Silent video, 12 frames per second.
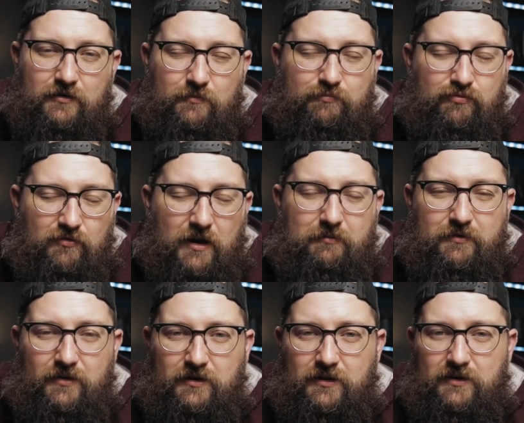you're probably
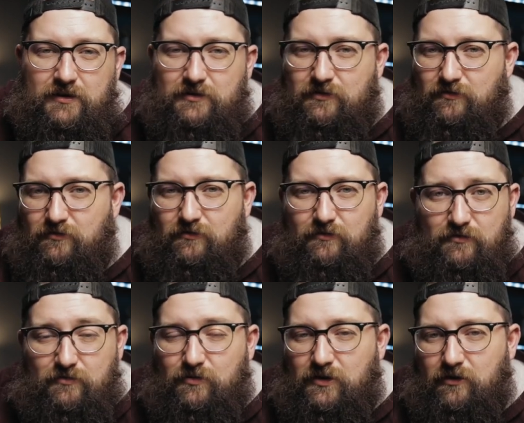looking at the two,
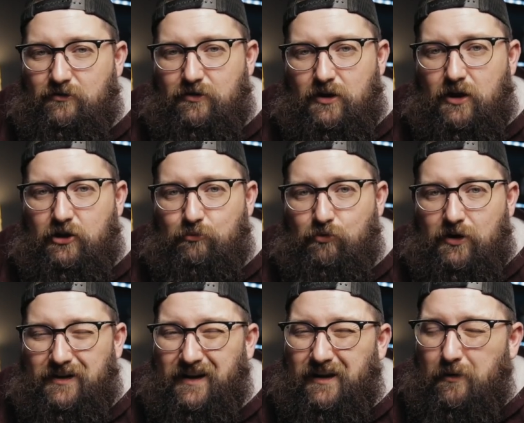three hundred dollar
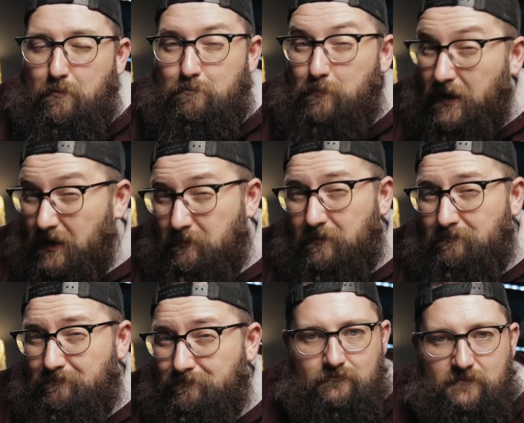mark at a minimum
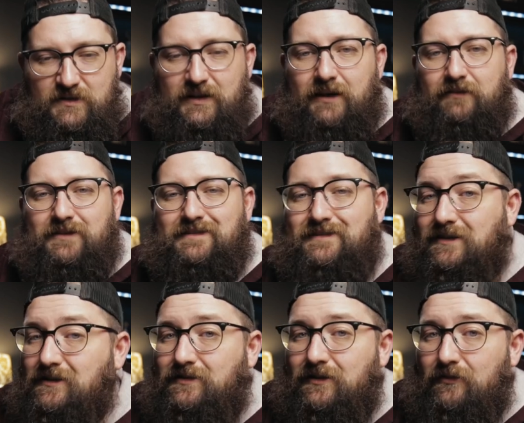have a
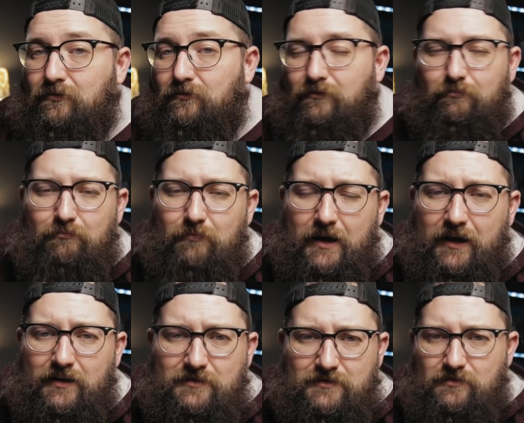decent
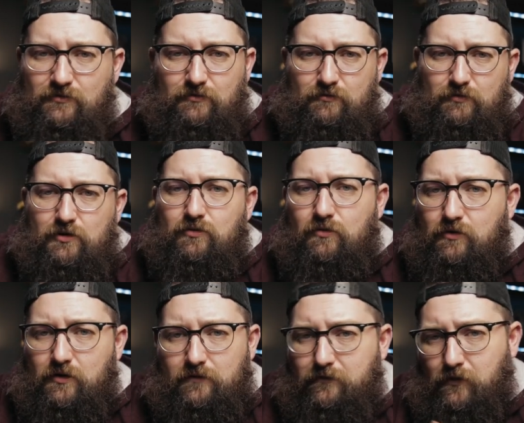mic to
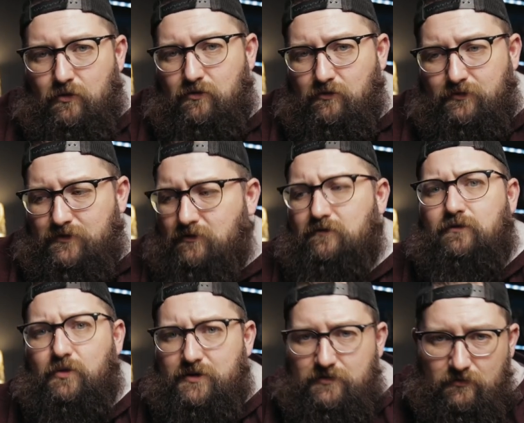record vocals or
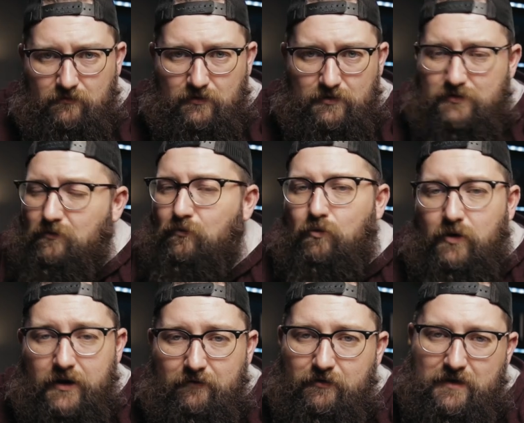voiceovers or
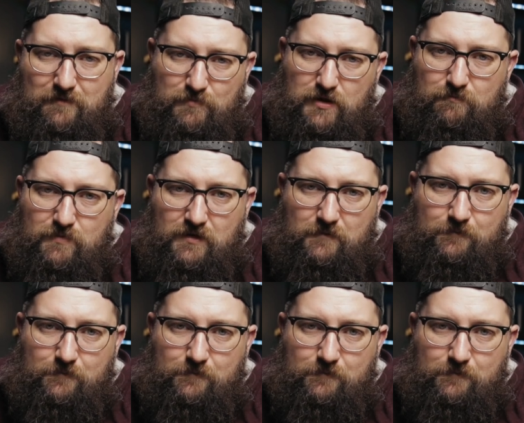whatever that might be.